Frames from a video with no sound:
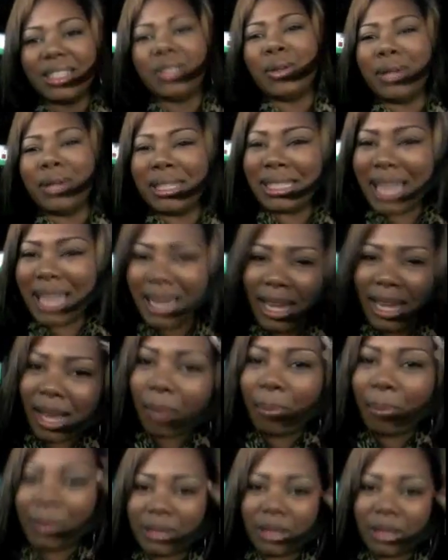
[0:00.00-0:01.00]
Soon as that
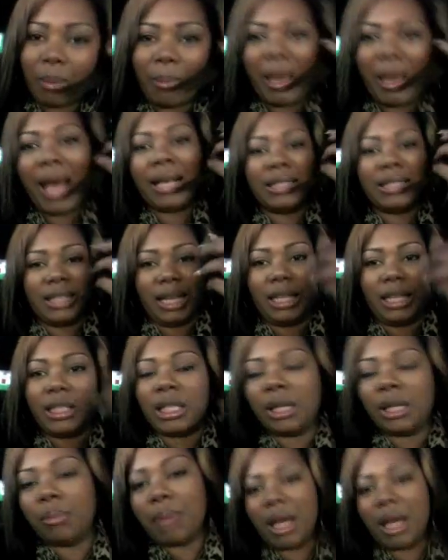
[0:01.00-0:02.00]
nigga push the
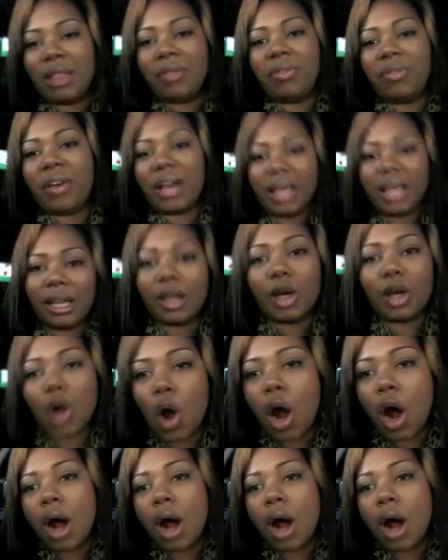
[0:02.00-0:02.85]
basket to the motherfucking